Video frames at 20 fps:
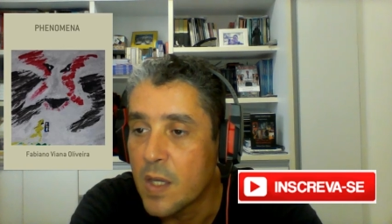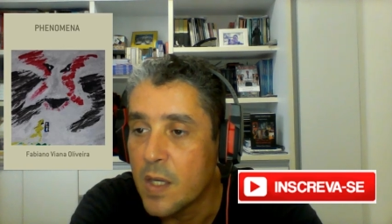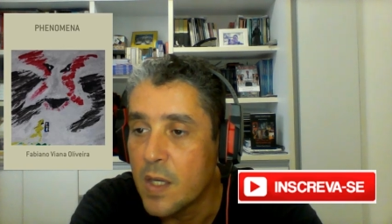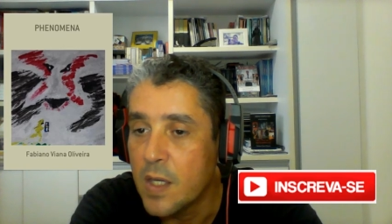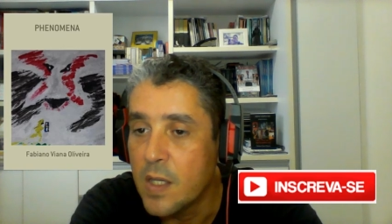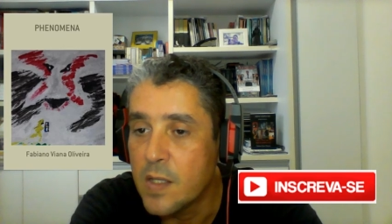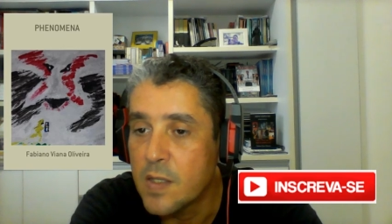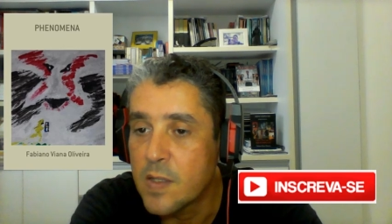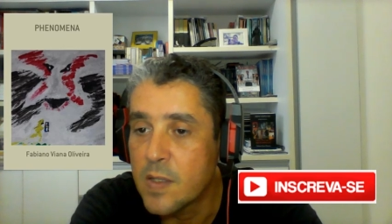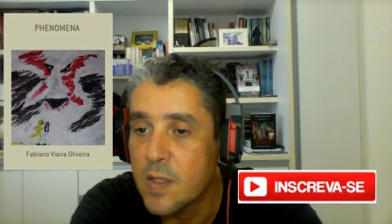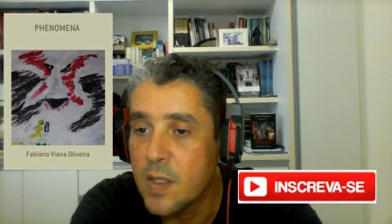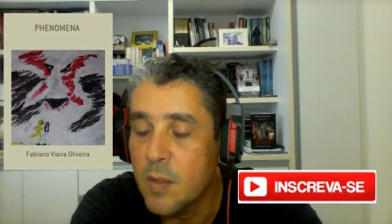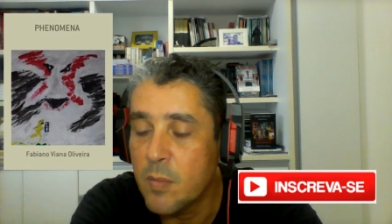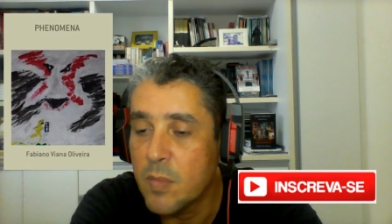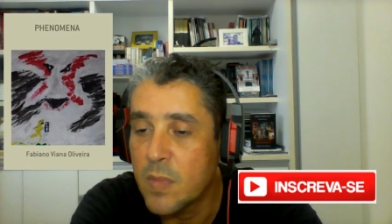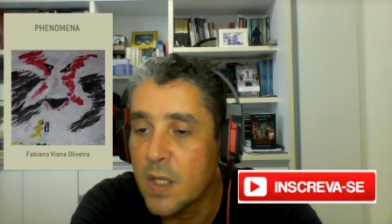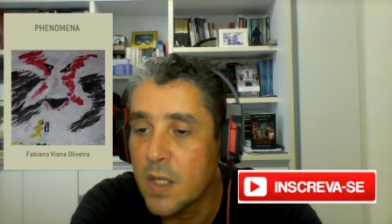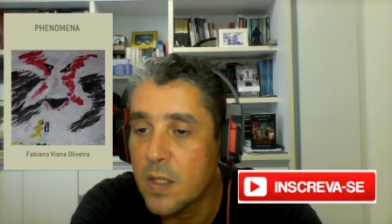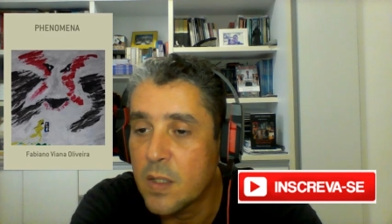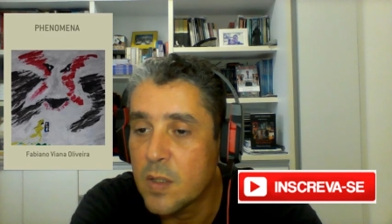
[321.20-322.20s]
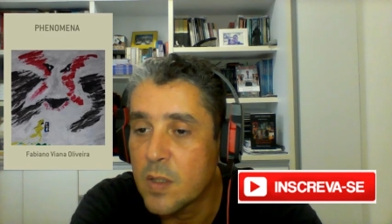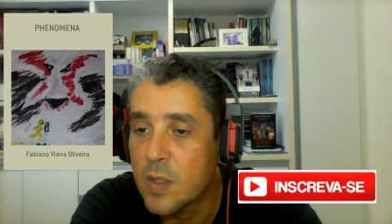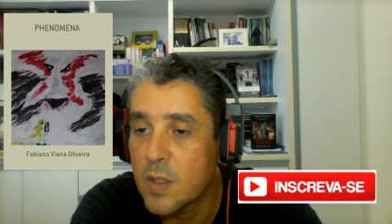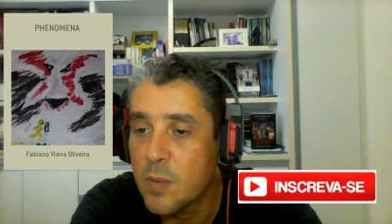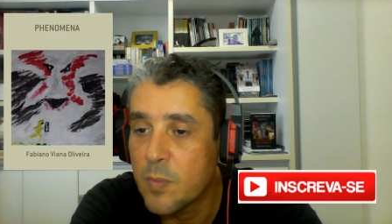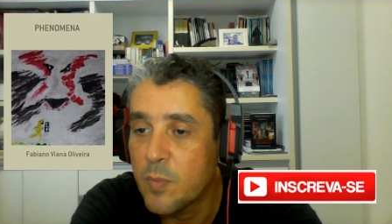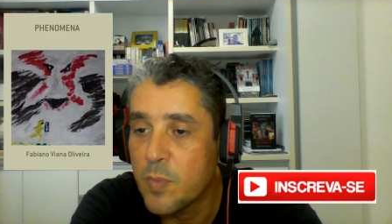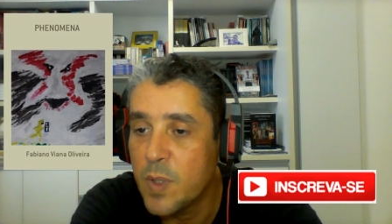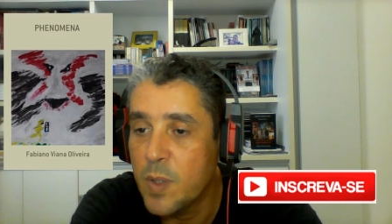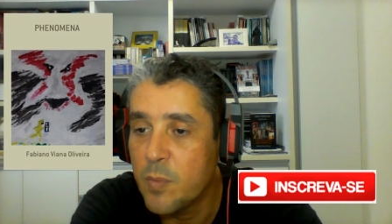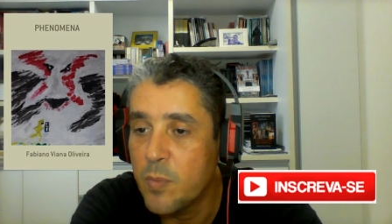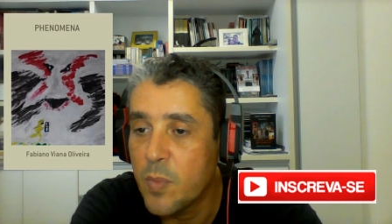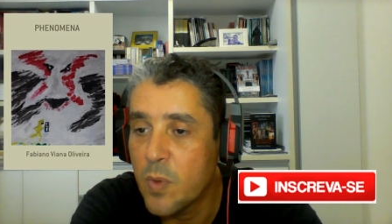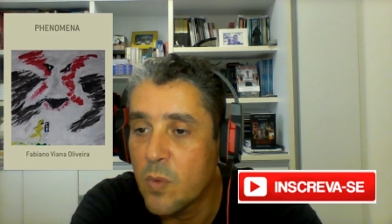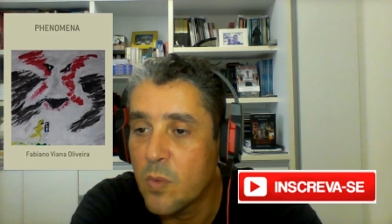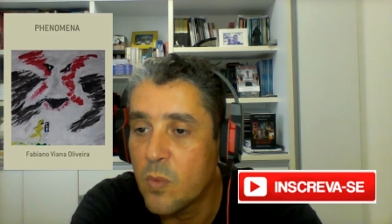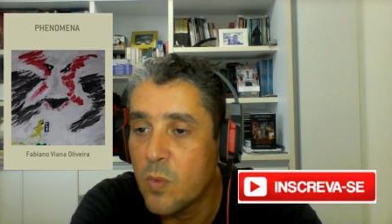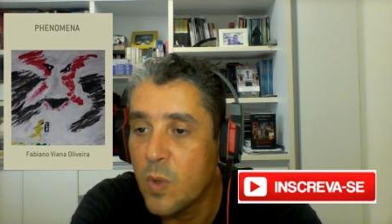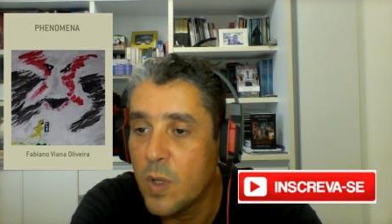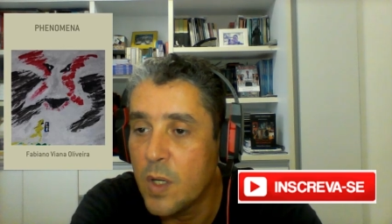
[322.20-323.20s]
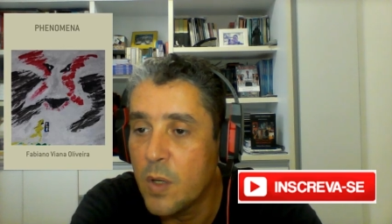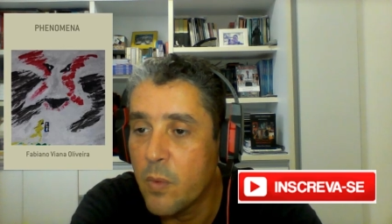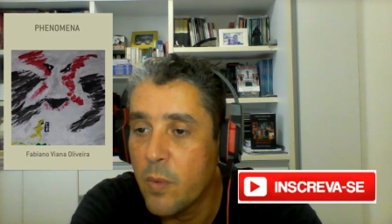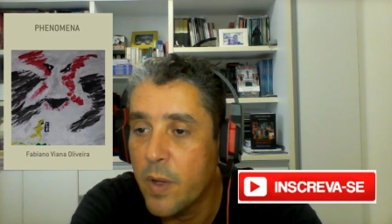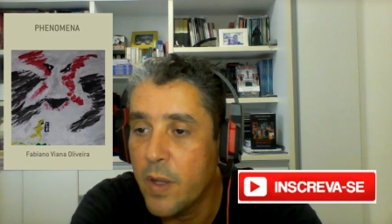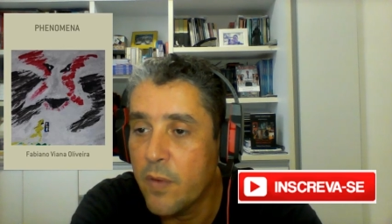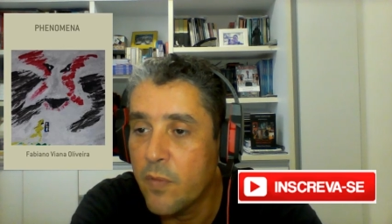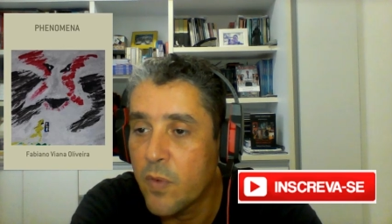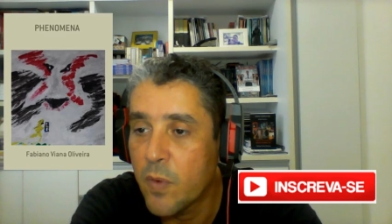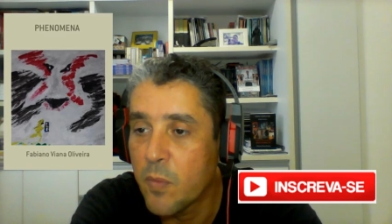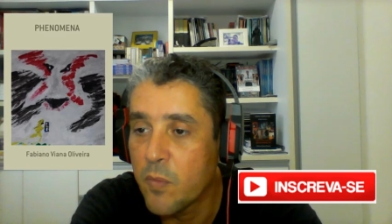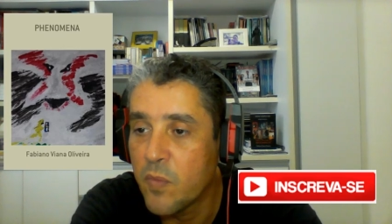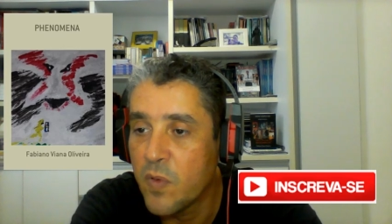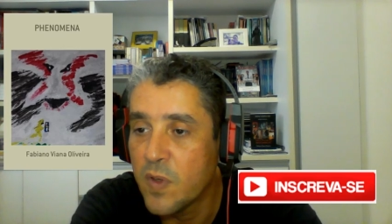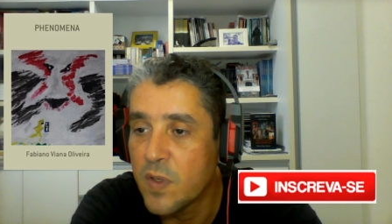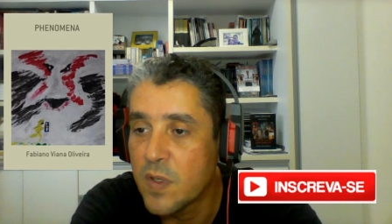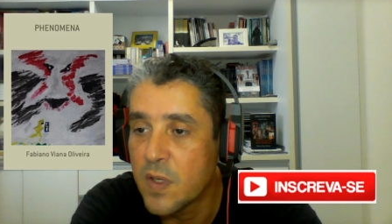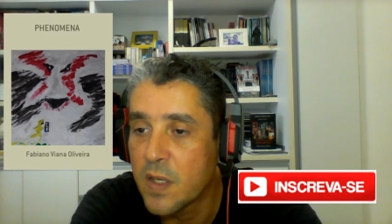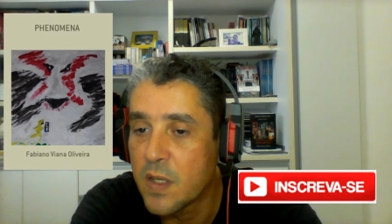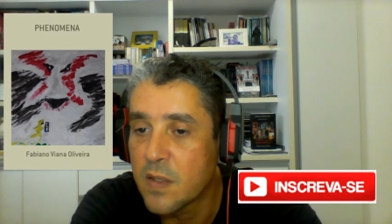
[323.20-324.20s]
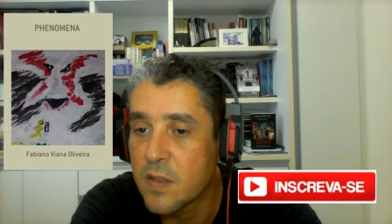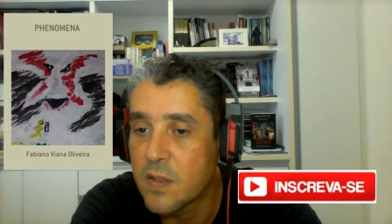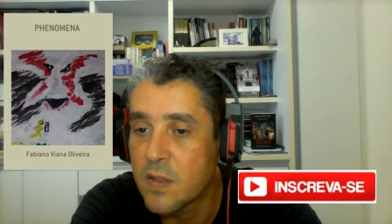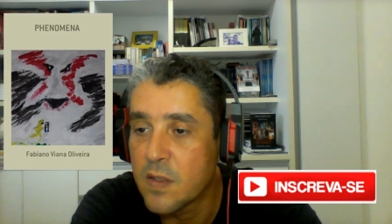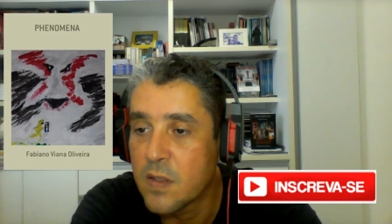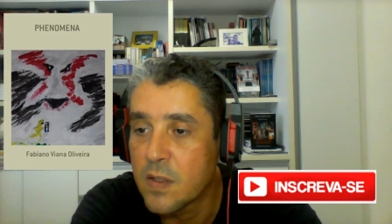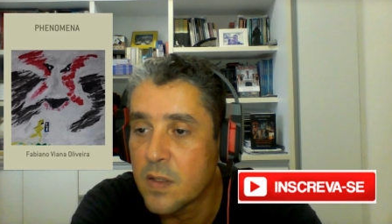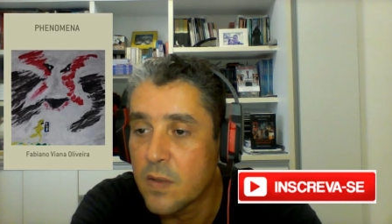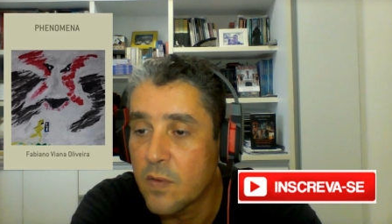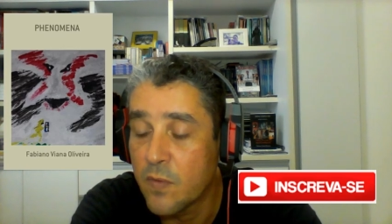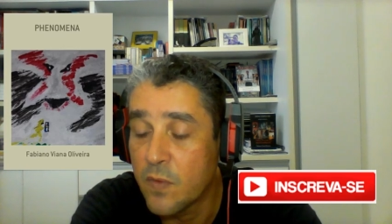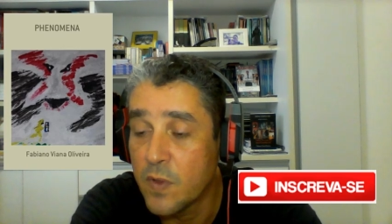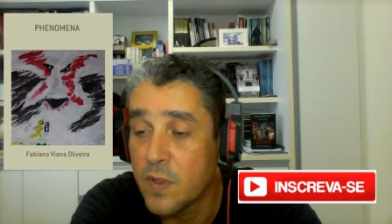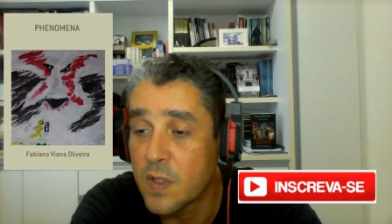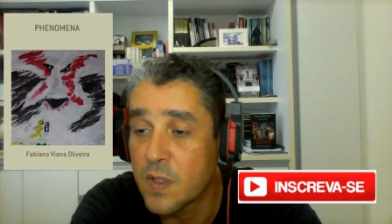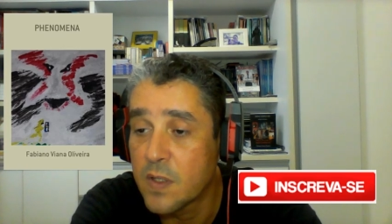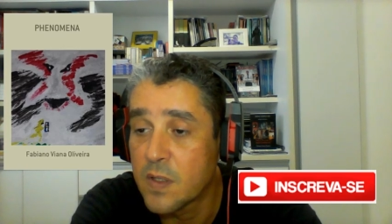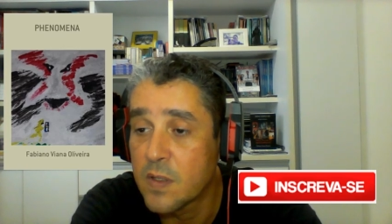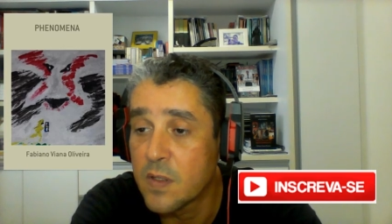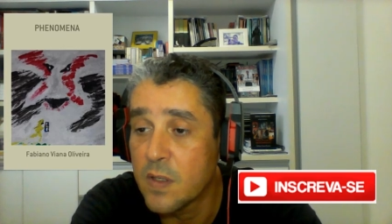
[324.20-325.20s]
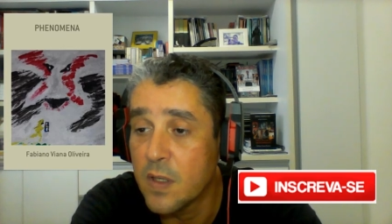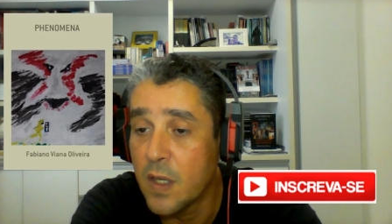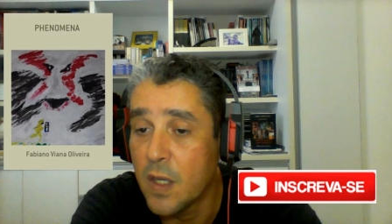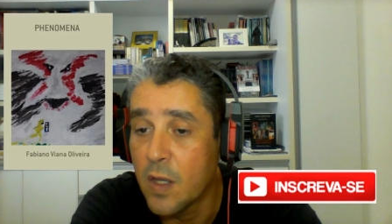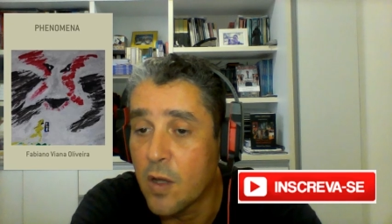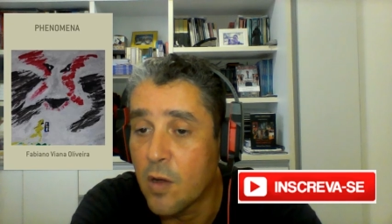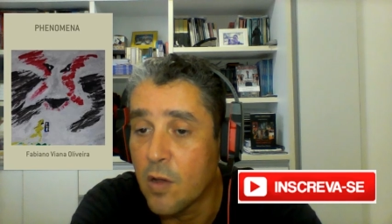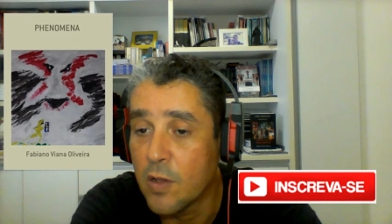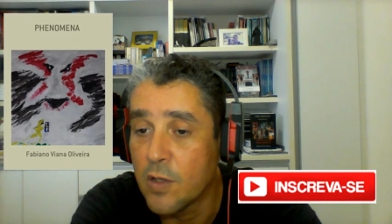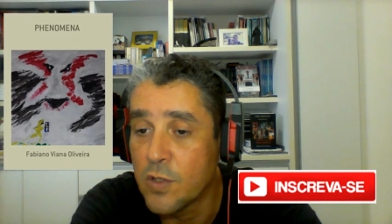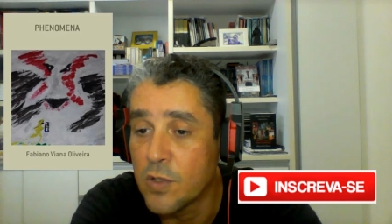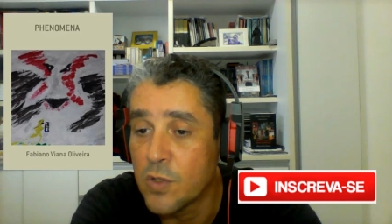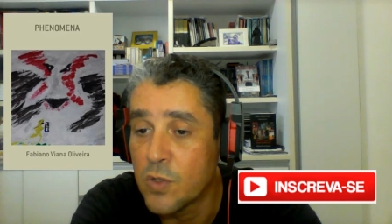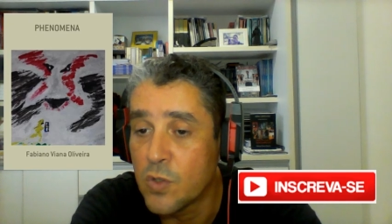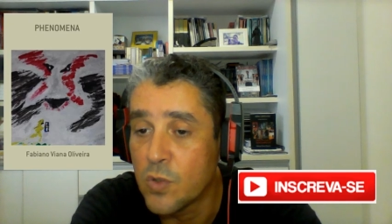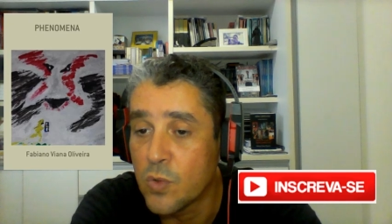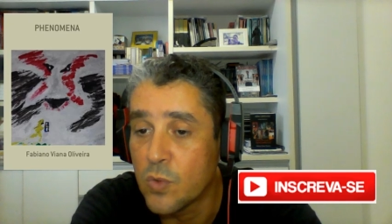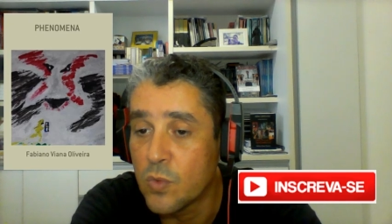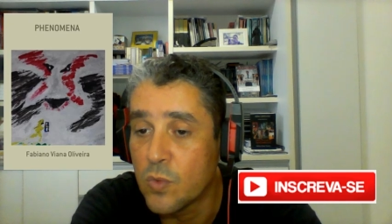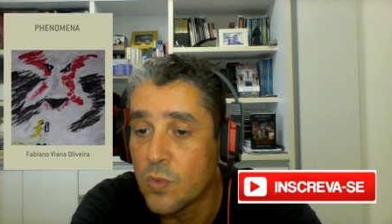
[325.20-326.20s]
It seemed that people ran away from physics in college too.